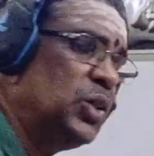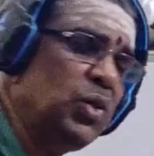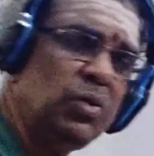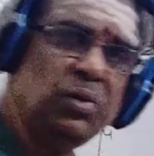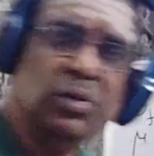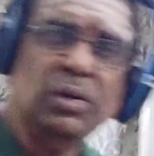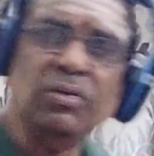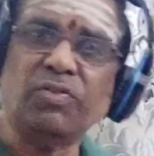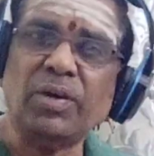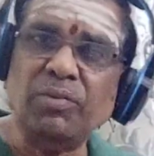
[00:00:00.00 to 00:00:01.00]
two
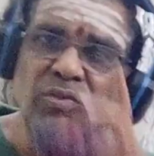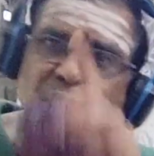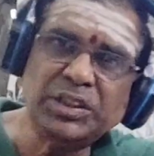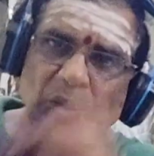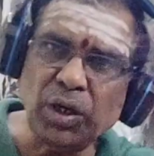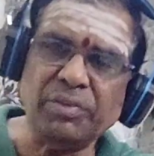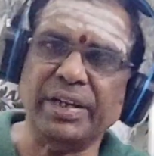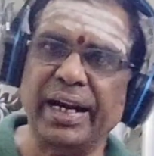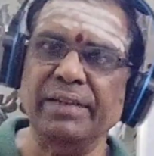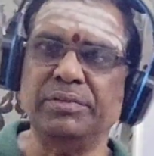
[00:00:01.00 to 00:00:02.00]
from which you
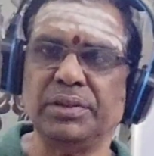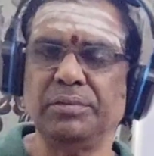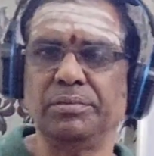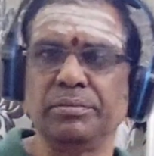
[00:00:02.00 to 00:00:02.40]
have derived.